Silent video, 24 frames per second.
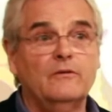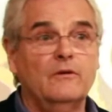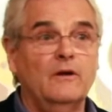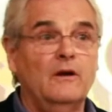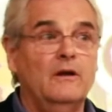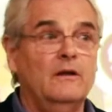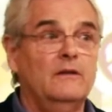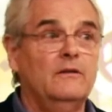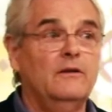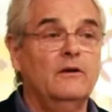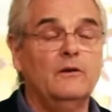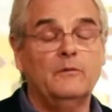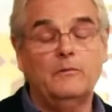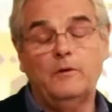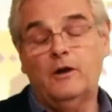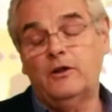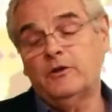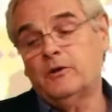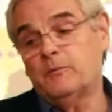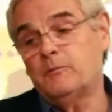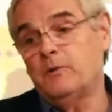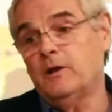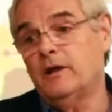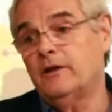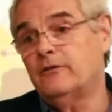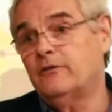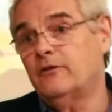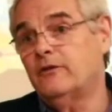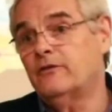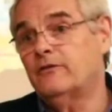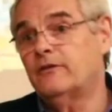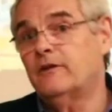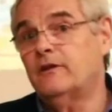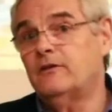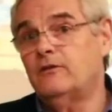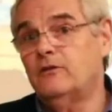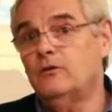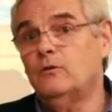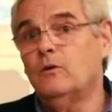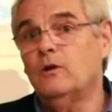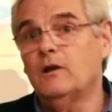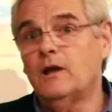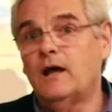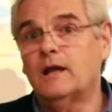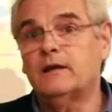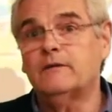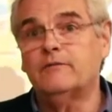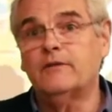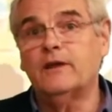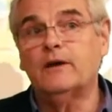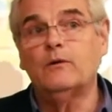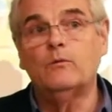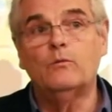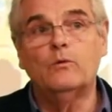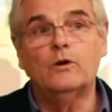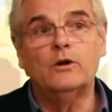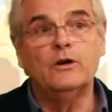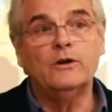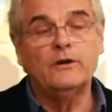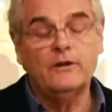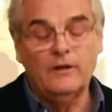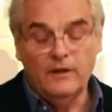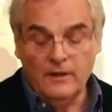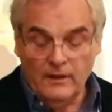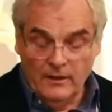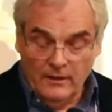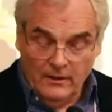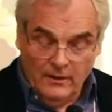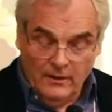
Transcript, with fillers: Uh, there are other places that do a lot of that work.